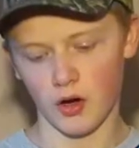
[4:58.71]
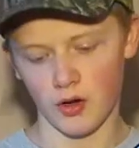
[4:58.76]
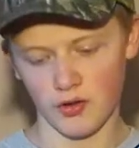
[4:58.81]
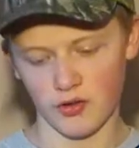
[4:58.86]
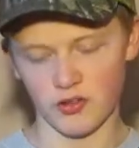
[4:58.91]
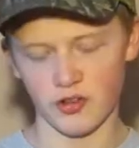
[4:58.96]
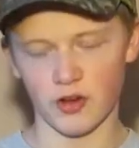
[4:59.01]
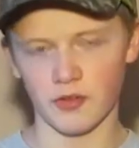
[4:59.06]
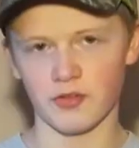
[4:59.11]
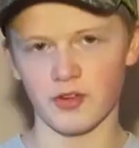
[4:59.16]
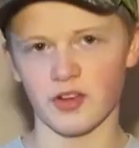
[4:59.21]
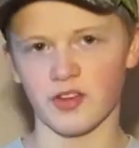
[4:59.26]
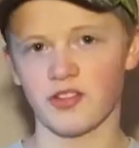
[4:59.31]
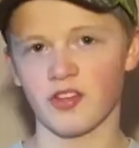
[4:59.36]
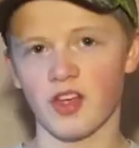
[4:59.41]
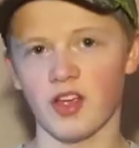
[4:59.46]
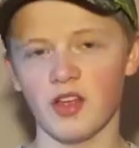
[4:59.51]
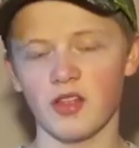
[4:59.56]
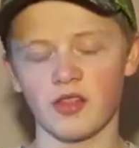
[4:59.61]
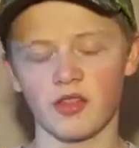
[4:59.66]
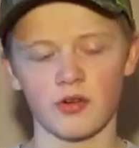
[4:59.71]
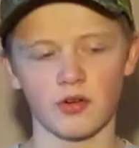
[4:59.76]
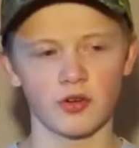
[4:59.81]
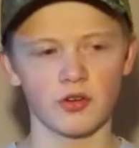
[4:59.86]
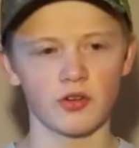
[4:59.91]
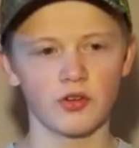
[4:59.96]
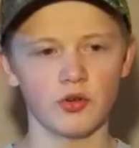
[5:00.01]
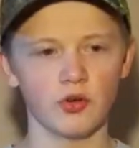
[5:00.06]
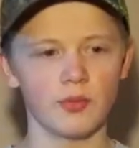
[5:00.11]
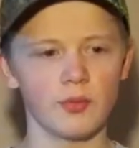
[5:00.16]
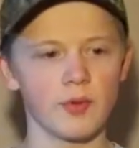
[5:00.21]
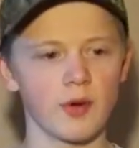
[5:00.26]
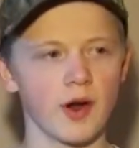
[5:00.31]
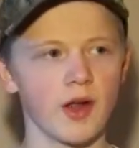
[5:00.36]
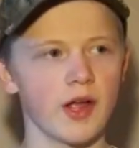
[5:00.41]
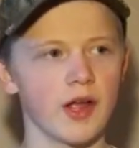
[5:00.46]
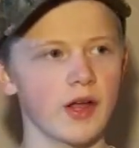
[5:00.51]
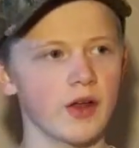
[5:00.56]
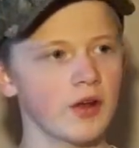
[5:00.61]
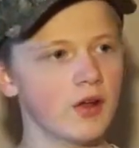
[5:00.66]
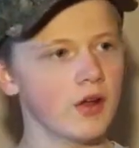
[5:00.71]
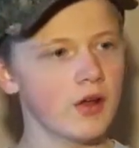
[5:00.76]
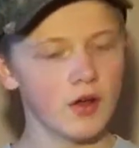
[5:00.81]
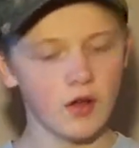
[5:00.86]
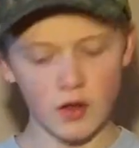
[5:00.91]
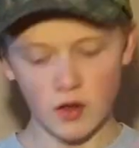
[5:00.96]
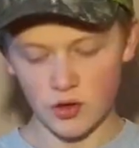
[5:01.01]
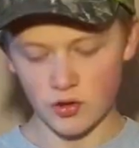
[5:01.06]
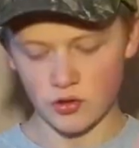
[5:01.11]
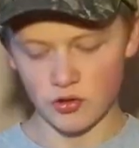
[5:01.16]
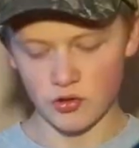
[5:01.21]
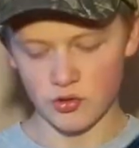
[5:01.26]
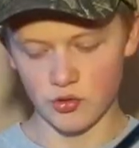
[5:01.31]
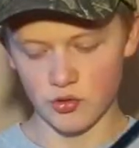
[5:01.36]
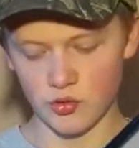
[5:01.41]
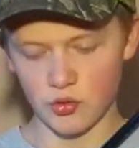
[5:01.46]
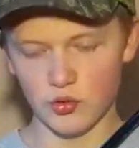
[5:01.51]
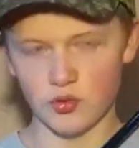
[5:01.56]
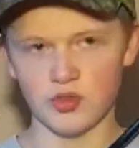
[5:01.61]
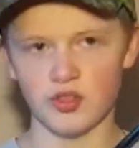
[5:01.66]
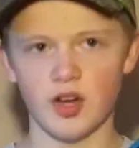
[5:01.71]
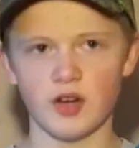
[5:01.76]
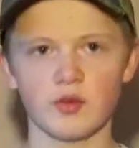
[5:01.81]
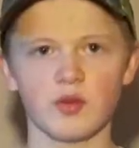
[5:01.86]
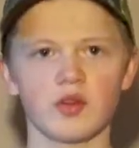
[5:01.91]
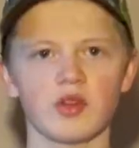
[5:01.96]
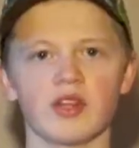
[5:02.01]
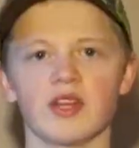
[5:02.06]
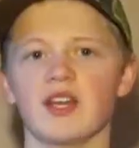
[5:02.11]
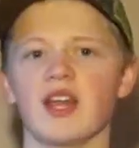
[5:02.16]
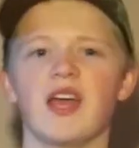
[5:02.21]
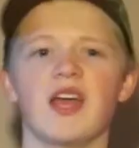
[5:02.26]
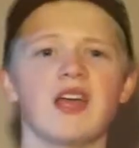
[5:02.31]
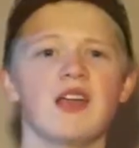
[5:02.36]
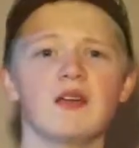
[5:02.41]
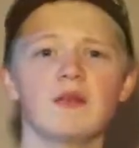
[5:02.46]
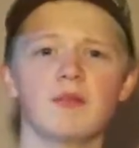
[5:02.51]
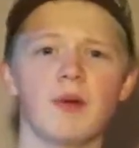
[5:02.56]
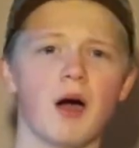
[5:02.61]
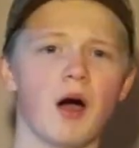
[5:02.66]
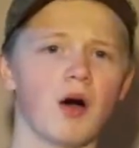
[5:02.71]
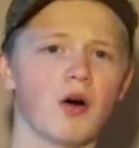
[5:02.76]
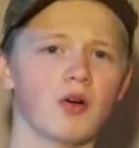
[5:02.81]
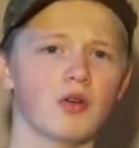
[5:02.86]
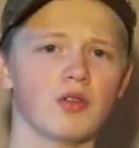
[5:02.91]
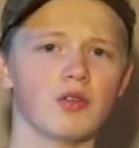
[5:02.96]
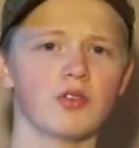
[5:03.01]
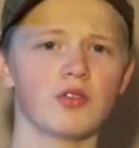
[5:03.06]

Suffix 832 braid to generally an 8-pound